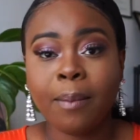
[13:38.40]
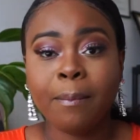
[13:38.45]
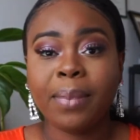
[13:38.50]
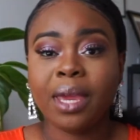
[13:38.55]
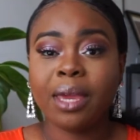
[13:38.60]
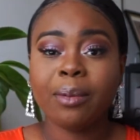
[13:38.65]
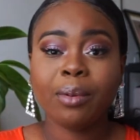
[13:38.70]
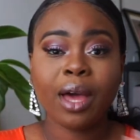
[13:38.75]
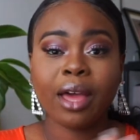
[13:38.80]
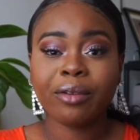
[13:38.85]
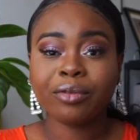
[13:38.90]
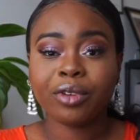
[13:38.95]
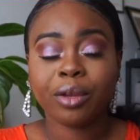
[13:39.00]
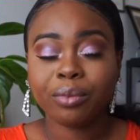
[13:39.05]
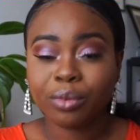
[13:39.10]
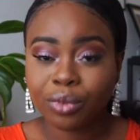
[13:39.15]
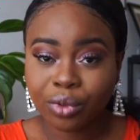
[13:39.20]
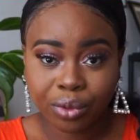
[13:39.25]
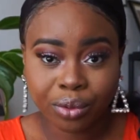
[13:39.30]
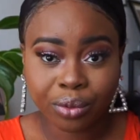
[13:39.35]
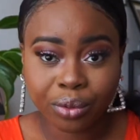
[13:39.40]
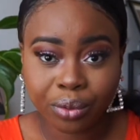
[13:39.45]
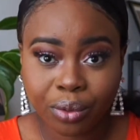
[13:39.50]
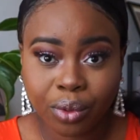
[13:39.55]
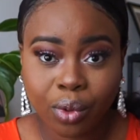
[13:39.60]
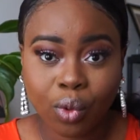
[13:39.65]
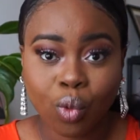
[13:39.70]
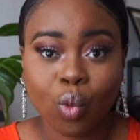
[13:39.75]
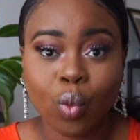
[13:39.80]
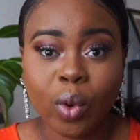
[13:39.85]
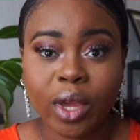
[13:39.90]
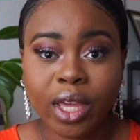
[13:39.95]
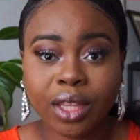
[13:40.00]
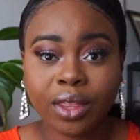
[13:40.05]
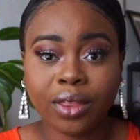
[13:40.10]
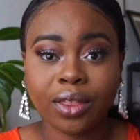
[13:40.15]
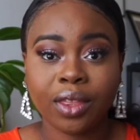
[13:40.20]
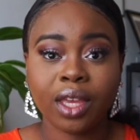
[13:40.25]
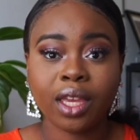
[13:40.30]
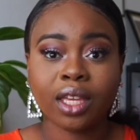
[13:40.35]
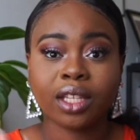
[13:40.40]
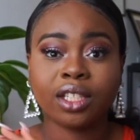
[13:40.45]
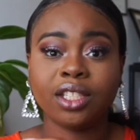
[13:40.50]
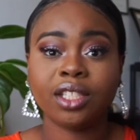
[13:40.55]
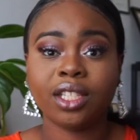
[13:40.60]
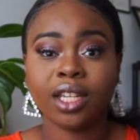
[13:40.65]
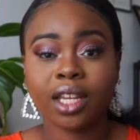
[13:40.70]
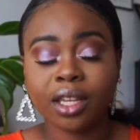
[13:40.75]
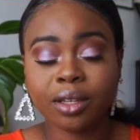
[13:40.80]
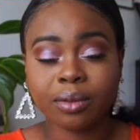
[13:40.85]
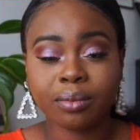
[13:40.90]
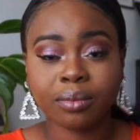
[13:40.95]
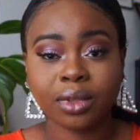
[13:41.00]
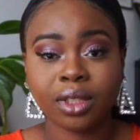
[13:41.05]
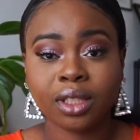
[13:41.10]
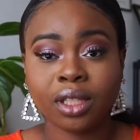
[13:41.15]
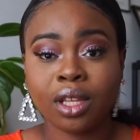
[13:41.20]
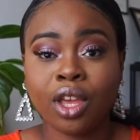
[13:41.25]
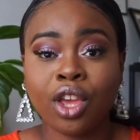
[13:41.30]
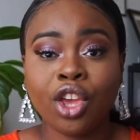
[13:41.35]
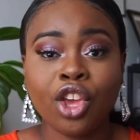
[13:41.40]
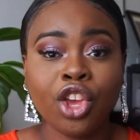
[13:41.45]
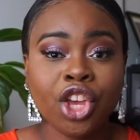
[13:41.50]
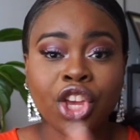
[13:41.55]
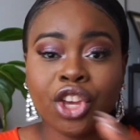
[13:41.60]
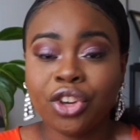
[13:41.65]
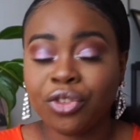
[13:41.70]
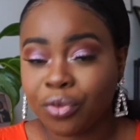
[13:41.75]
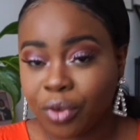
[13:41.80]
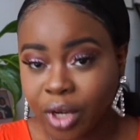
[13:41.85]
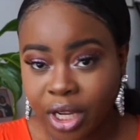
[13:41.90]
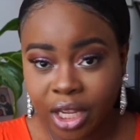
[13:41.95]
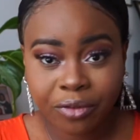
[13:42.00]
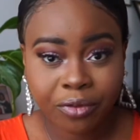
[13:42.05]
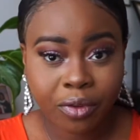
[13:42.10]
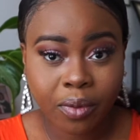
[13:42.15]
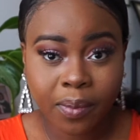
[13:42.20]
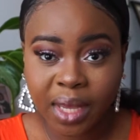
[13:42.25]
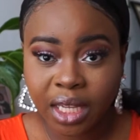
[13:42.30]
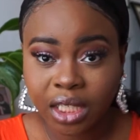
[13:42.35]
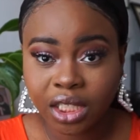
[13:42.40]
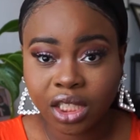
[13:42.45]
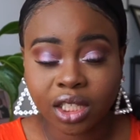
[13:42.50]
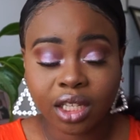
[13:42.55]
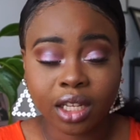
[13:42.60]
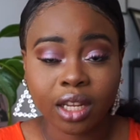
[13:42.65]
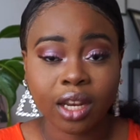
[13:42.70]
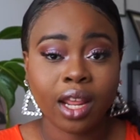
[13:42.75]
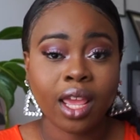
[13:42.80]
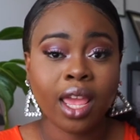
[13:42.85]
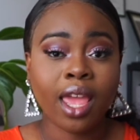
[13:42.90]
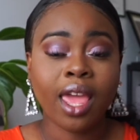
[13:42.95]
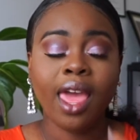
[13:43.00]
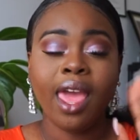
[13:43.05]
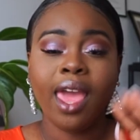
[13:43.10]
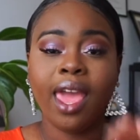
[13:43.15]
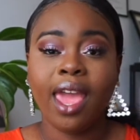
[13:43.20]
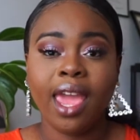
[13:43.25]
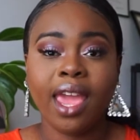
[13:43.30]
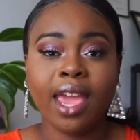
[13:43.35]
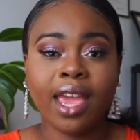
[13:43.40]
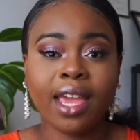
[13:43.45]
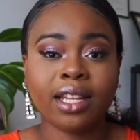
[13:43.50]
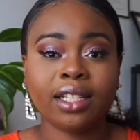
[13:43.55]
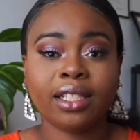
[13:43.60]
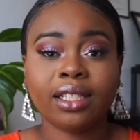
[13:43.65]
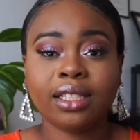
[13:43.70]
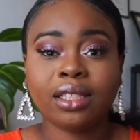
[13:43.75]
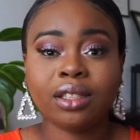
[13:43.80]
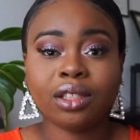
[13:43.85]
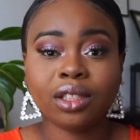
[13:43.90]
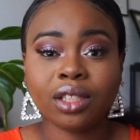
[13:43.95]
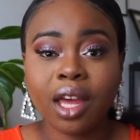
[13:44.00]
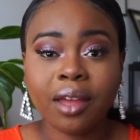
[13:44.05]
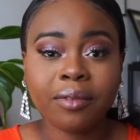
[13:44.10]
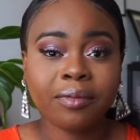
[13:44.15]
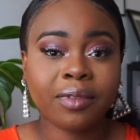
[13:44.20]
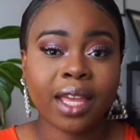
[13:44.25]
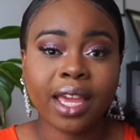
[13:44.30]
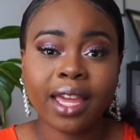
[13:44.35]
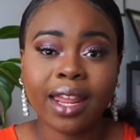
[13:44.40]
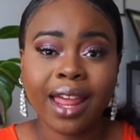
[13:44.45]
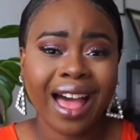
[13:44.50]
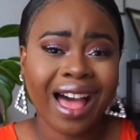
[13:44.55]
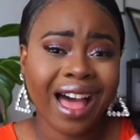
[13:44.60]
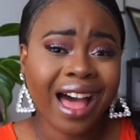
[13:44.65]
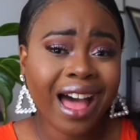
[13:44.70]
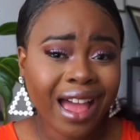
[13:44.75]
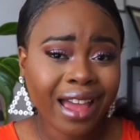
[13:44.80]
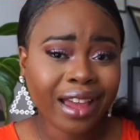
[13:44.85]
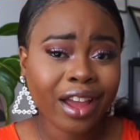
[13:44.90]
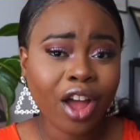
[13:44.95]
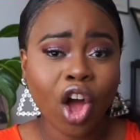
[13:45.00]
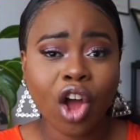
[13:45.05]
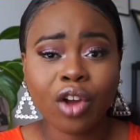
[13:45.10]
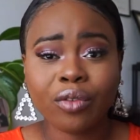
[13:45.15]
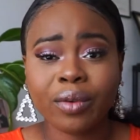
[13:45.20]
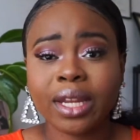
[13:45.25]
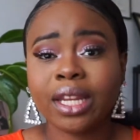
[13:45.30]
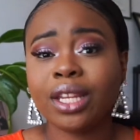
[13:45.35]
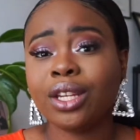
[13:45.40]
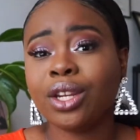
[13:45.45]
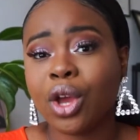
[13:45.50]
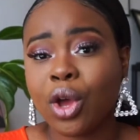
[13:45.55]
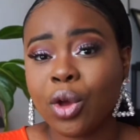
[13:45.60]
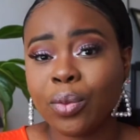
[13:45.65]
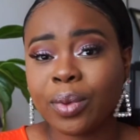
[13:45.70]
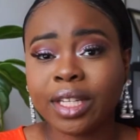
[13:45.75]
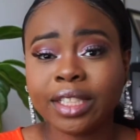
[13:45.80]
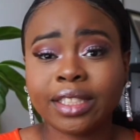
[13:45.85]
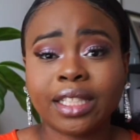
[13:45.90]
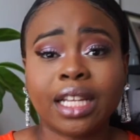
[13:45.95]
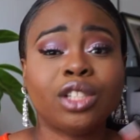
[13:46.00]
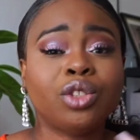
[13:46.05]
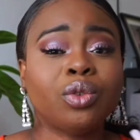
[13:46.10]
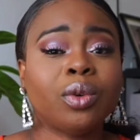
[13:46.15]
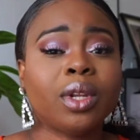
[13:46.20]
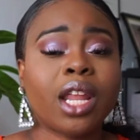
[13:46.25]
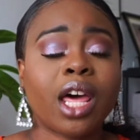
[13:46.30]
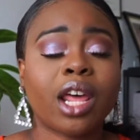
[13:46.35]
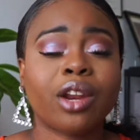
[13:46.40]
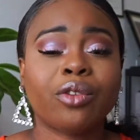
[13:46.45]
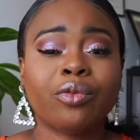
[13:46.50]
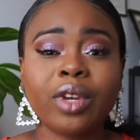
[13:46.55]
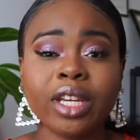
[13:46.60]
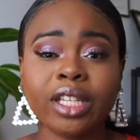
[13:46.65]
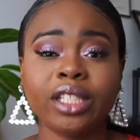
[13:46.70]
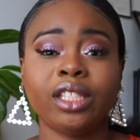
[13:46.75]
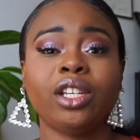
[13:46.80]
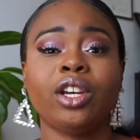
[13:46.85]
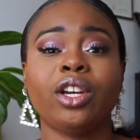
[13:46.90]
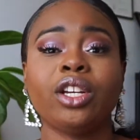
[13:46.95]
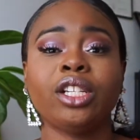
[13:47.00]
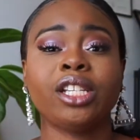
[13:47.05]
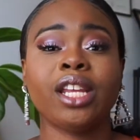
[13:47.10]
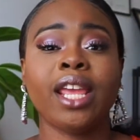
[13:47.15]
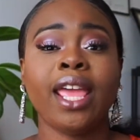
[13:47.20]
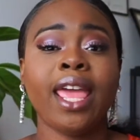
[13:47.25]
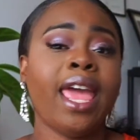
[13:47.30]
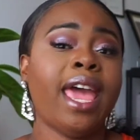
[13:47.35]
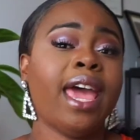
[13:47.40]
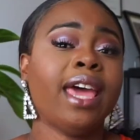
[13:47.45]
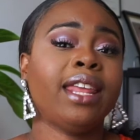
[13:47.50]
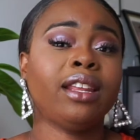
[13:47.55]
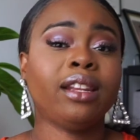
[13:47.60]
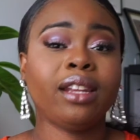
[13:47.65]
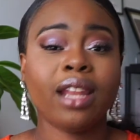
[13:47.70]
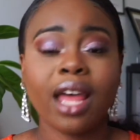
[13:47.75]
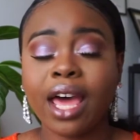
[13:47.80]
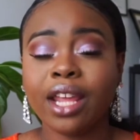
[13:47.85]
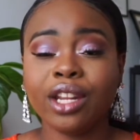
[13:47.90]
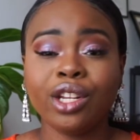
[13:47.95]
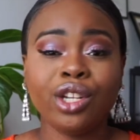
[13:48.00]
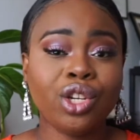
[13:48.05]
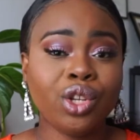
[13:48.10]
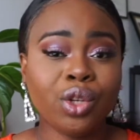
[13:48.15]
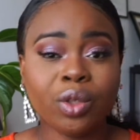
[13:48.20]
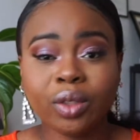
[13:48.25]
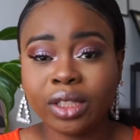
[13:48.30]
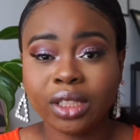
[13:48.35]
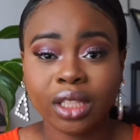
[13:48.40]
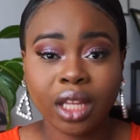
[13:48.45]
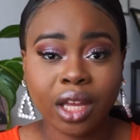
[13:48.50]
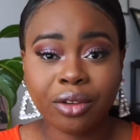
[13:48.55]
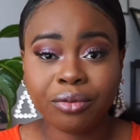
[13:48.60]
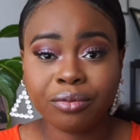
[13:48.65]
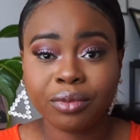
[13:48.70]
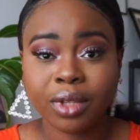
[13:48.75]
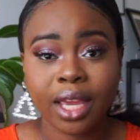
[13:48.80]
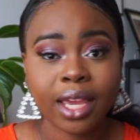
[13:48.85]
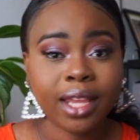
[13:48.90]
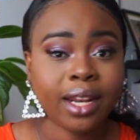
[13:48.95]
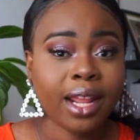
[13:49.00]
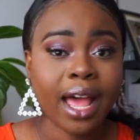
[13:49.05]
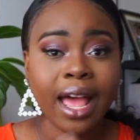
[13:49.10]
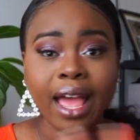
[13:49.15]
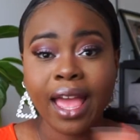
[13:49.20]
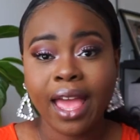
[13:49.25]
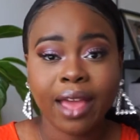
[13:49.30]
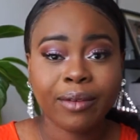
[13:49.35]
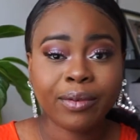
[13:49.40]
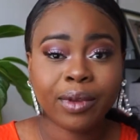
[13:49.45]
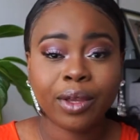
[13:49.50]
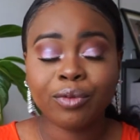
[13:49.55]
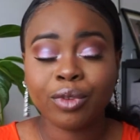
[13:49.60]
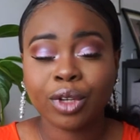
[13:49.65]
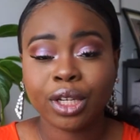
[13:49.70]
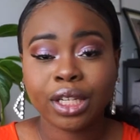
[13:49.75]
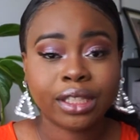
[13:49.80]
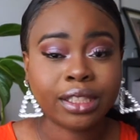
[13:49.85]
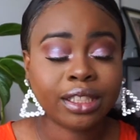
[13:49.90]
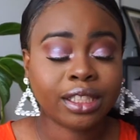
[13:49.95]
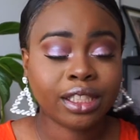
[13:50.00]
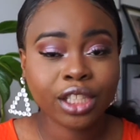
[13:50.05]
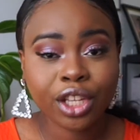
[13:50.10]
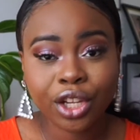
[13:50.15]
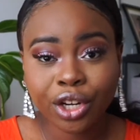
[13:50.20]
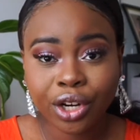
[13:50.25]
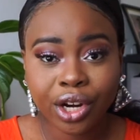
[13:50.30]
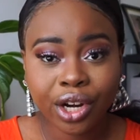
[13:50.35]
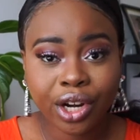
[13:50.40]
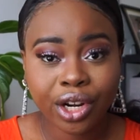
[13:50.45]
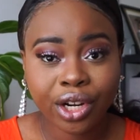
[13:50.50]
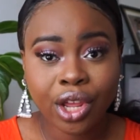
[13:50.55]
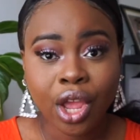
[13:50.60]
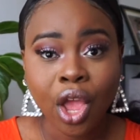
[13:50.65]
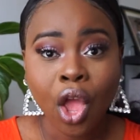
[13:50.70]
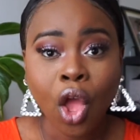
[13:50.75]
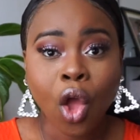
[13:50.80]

People have come through with gems, free information, and stuff that I already know because I do a lot of research, and a lot of new stuff that I haven't even considered